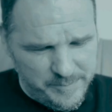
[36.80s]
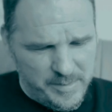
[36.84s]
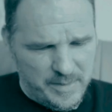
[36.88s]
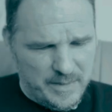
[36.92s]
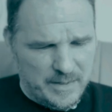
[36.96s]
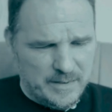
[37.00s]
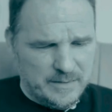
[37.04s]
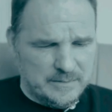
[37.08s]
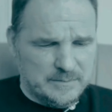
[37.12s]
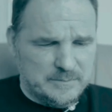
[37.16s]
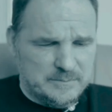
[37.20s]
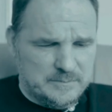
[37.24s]

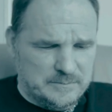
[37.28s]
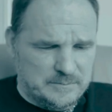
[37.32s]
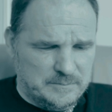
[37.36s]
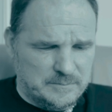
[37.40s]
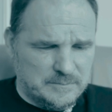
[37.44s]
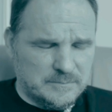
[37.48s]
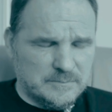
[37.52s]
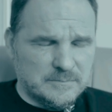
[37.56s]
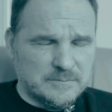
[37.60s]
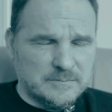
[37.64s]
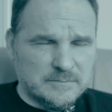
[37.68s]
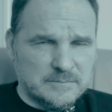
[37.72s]

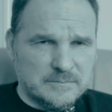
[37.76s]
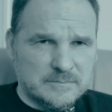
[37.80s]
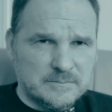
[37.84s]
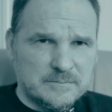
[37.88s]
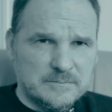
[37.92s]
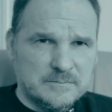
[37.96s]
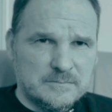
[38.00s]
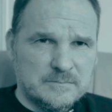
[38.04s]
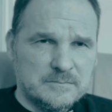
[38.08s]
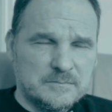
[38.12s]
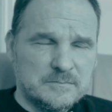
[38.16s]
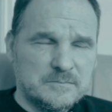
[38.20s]

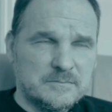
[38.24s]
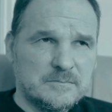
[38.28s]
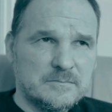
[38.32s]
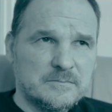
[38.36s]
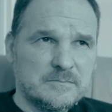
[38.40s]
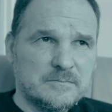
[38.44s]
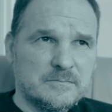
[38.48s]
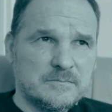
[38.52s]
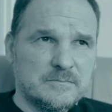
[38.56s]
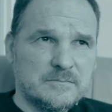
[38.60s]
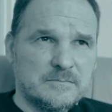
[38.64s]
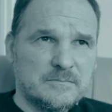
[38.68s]

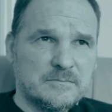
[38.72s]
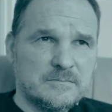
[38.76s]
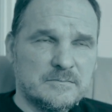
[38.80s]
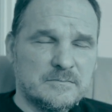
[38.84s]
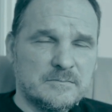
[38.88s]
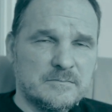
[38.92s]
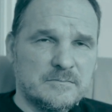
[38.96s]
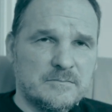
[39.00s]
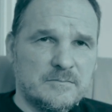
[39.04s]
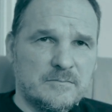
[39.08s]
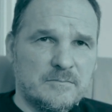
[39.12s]
No one is speaking in this clip.